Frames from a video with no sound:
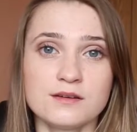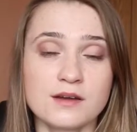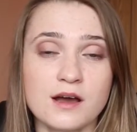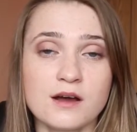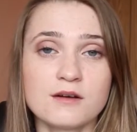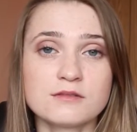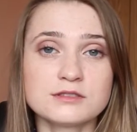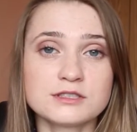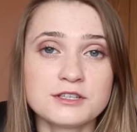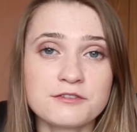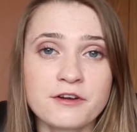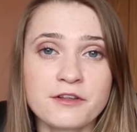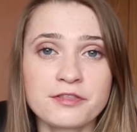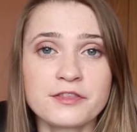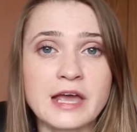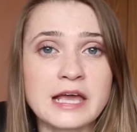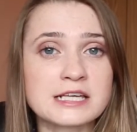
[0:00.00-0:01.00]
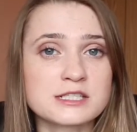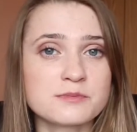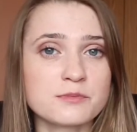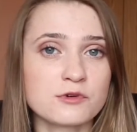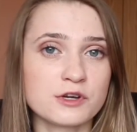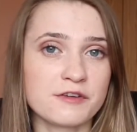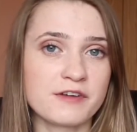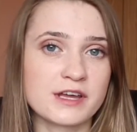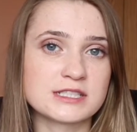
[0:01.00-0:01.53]
Now, different things
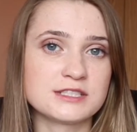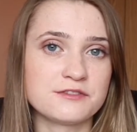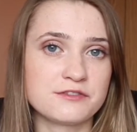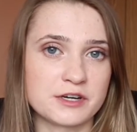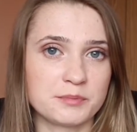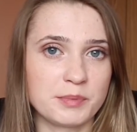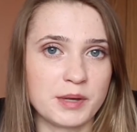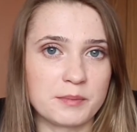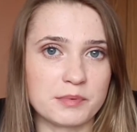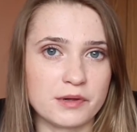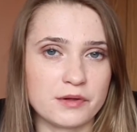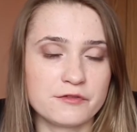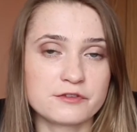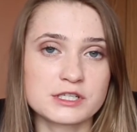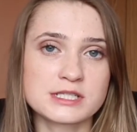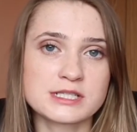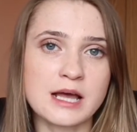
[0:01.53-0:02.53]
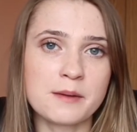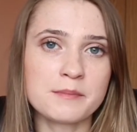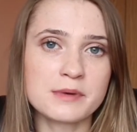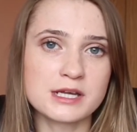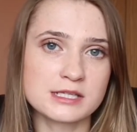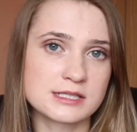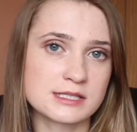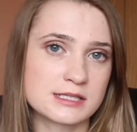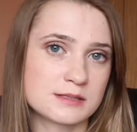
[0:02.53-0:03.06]
motivate different people. For some,
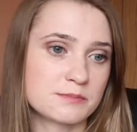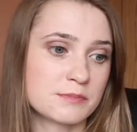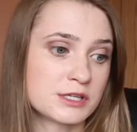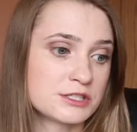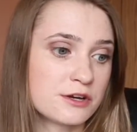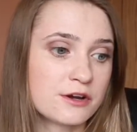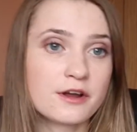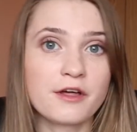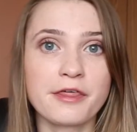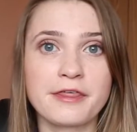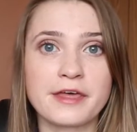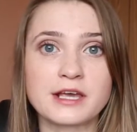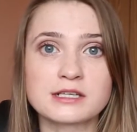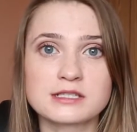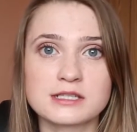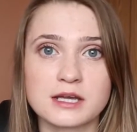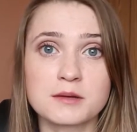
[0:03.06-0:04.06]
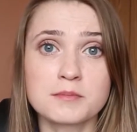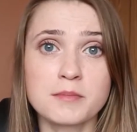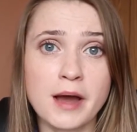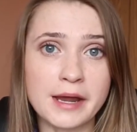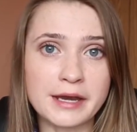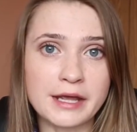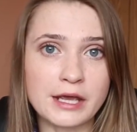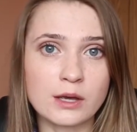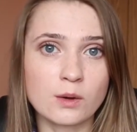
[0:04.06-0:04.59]
it's material things like
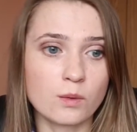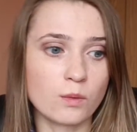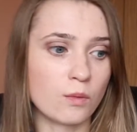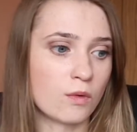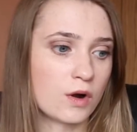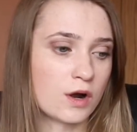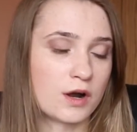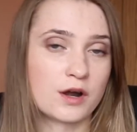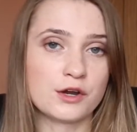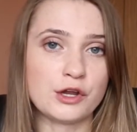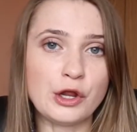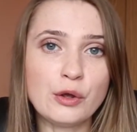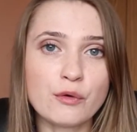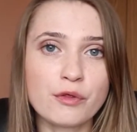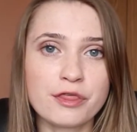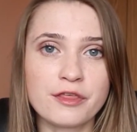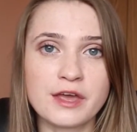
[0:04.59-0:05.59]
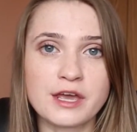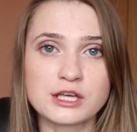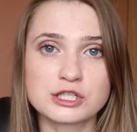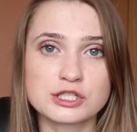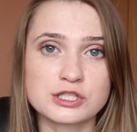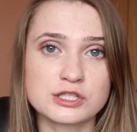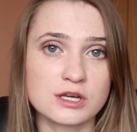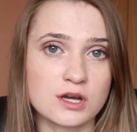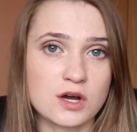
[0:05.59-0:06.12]
money or new
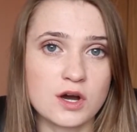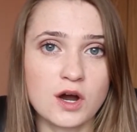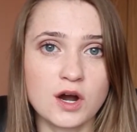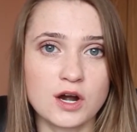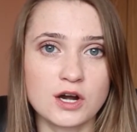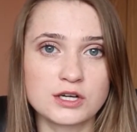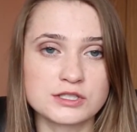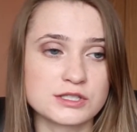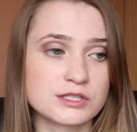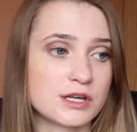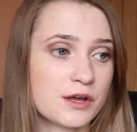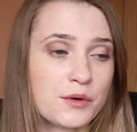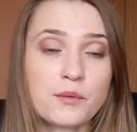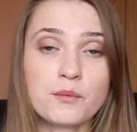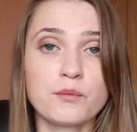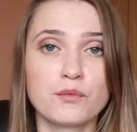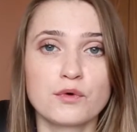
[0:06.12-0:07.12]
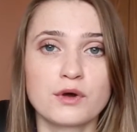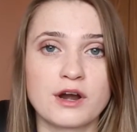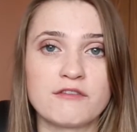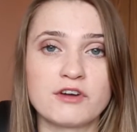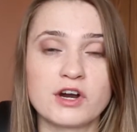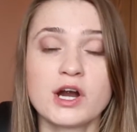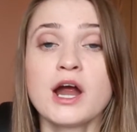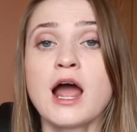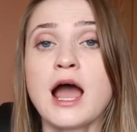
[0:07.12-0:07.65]
things, cars,
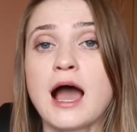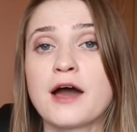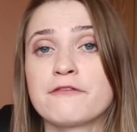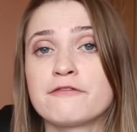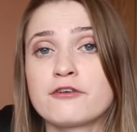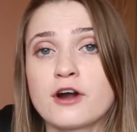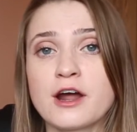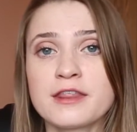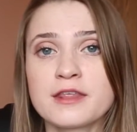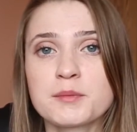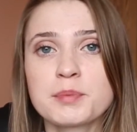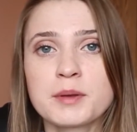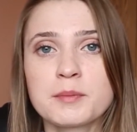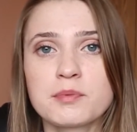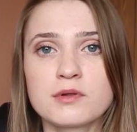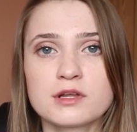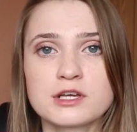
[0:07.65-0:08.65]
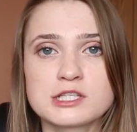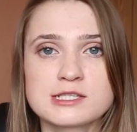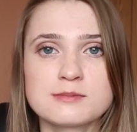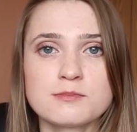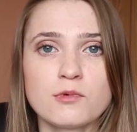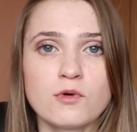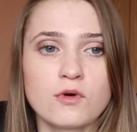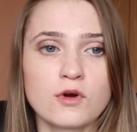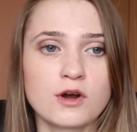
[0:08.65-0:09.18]
whatever. For other people, it's
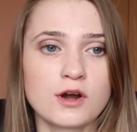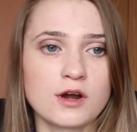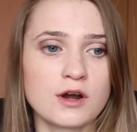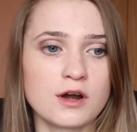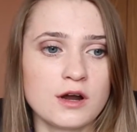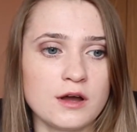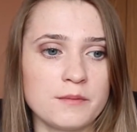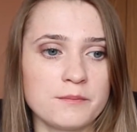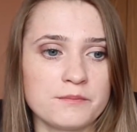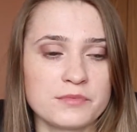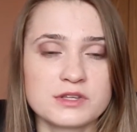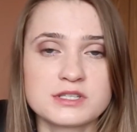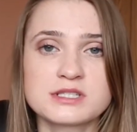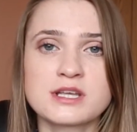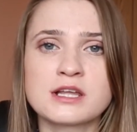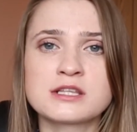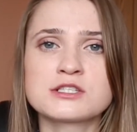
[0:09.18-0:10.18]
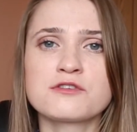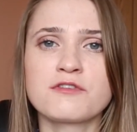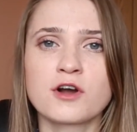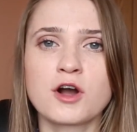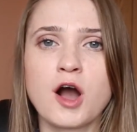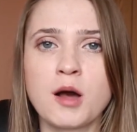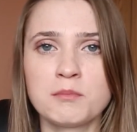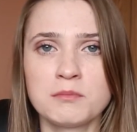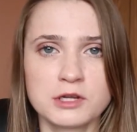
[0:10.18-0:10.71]
more sense of
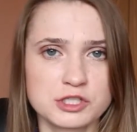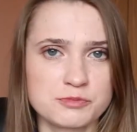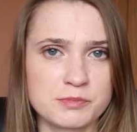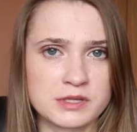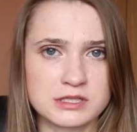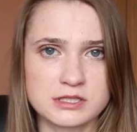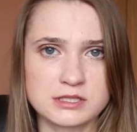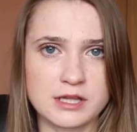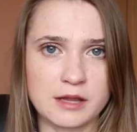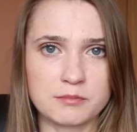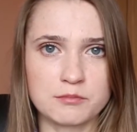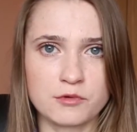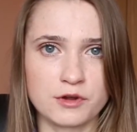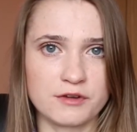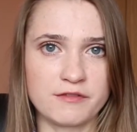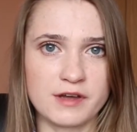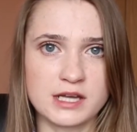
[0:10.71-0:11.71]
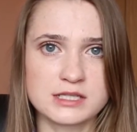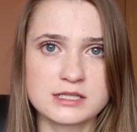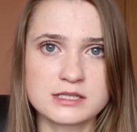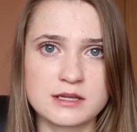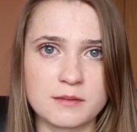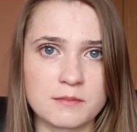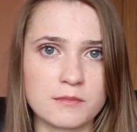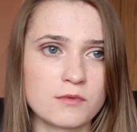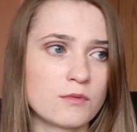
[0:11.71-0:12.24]
accomplishments that motivates
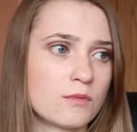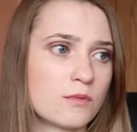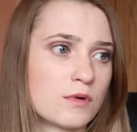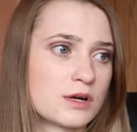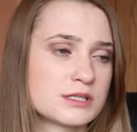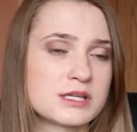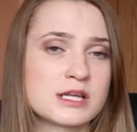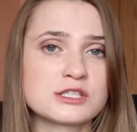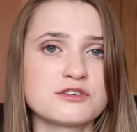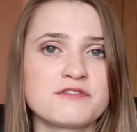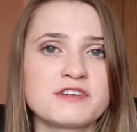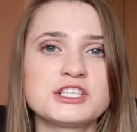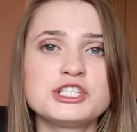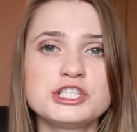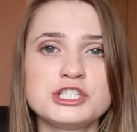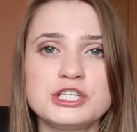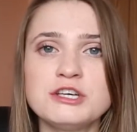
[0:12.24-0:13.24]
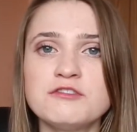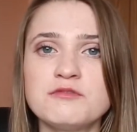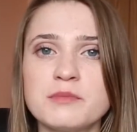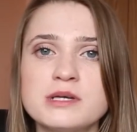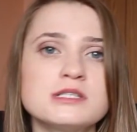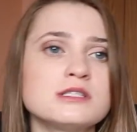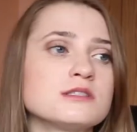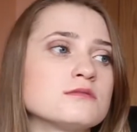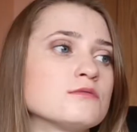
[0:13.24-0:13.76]
them, or sense of
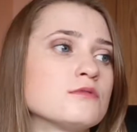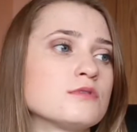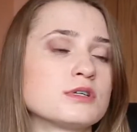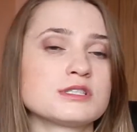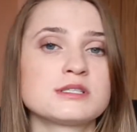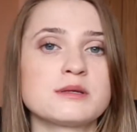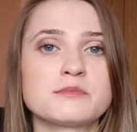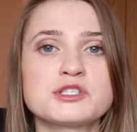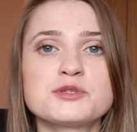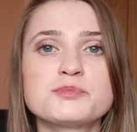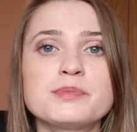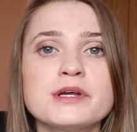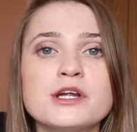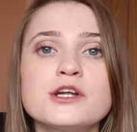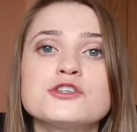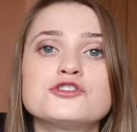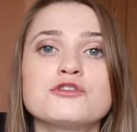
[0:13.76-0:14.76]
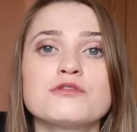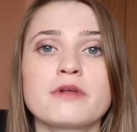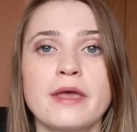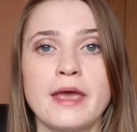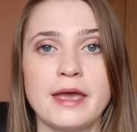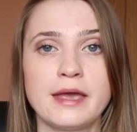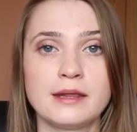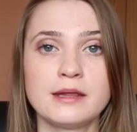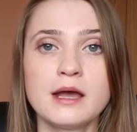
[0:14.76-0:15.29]
achievement, or some spiritual
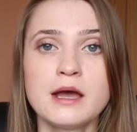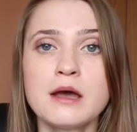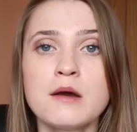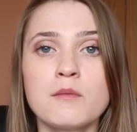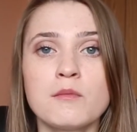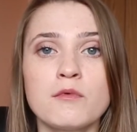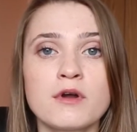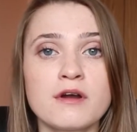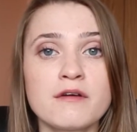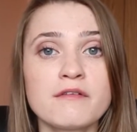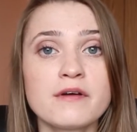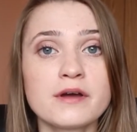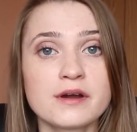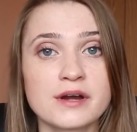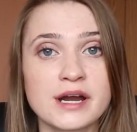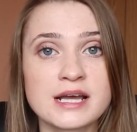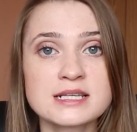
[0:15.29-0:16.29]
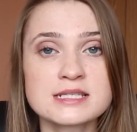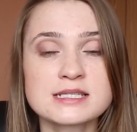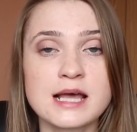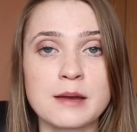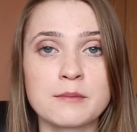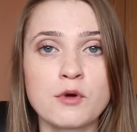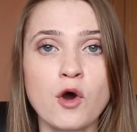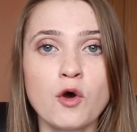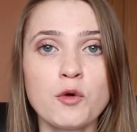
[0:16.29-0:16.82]
gain. Whatever it is,
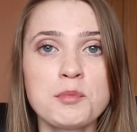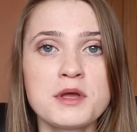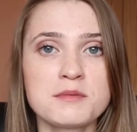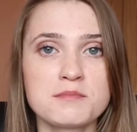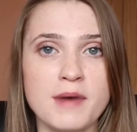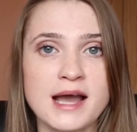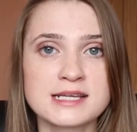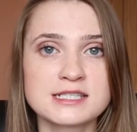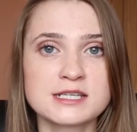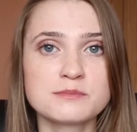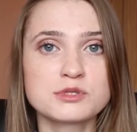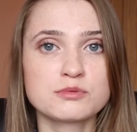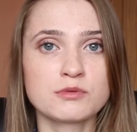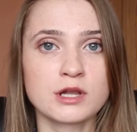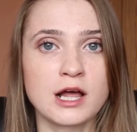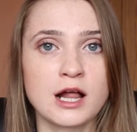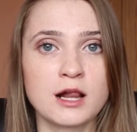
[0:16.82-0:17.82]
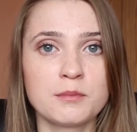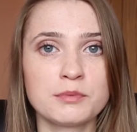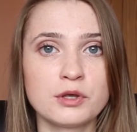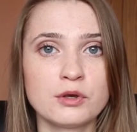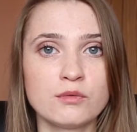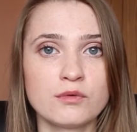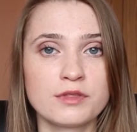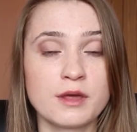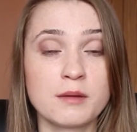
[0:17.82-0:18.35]
I'm hoping my tips will help
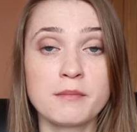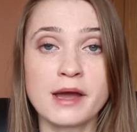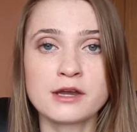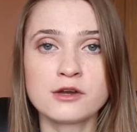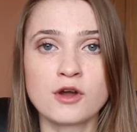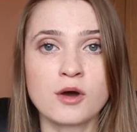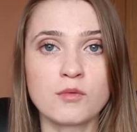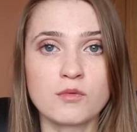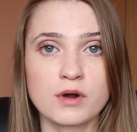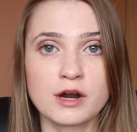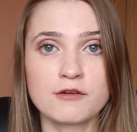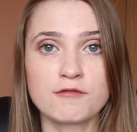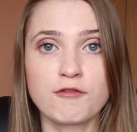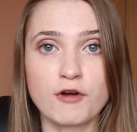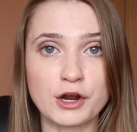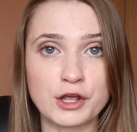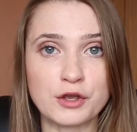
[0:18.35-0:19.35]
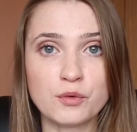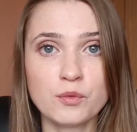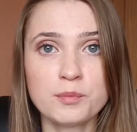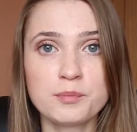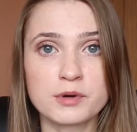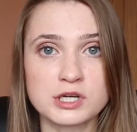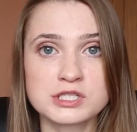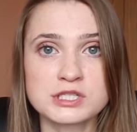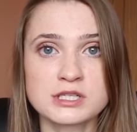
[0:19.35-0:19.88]
you. They might not work for you
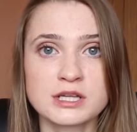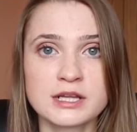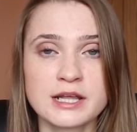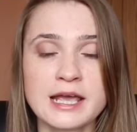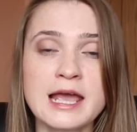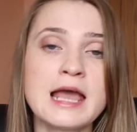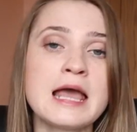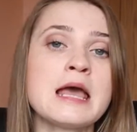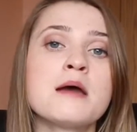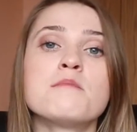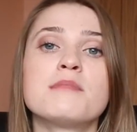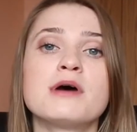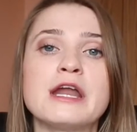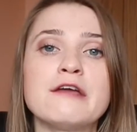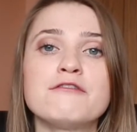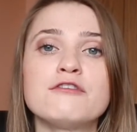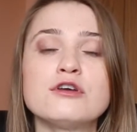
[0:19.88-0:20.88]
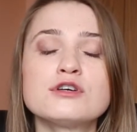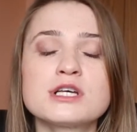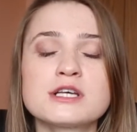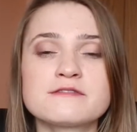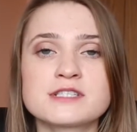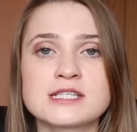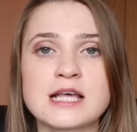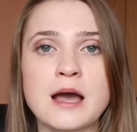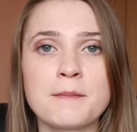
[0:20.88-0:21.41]
personally, but if you
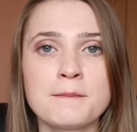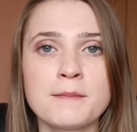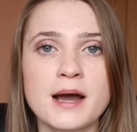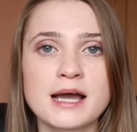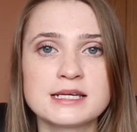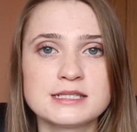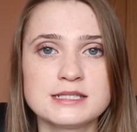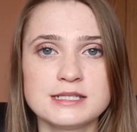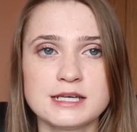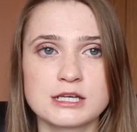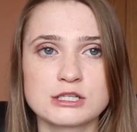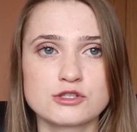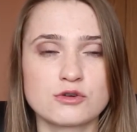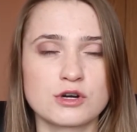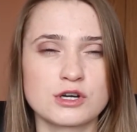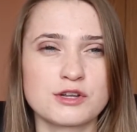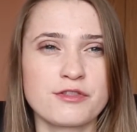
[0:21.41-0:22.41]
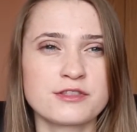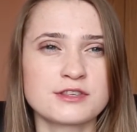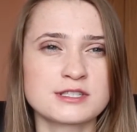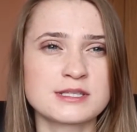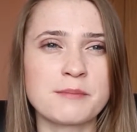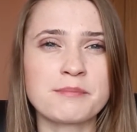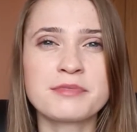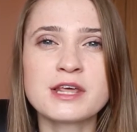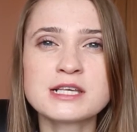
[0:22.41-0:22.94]
have some ideas or
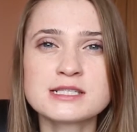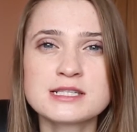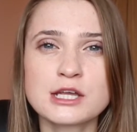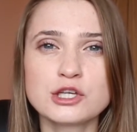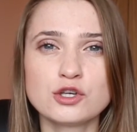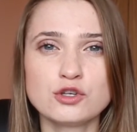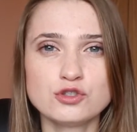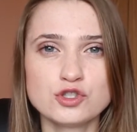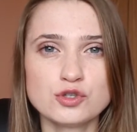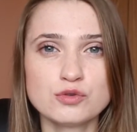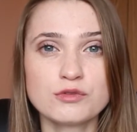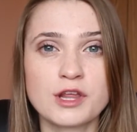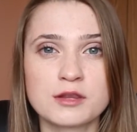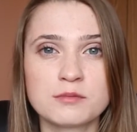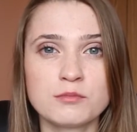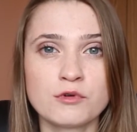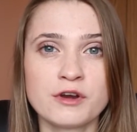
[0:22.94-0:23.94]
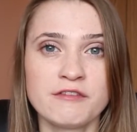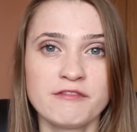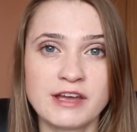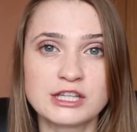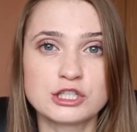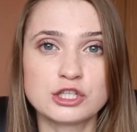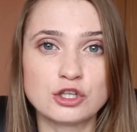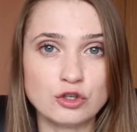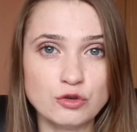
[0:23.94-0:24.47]
some things that you do that
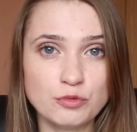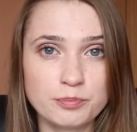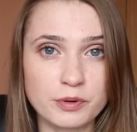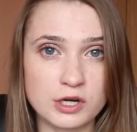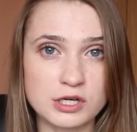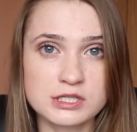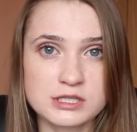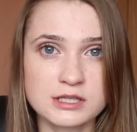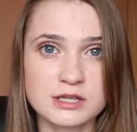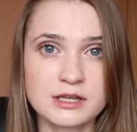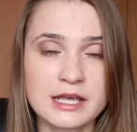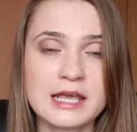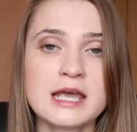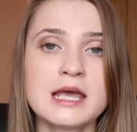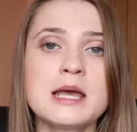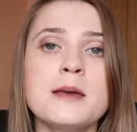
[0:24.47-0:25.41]
motivate you personally,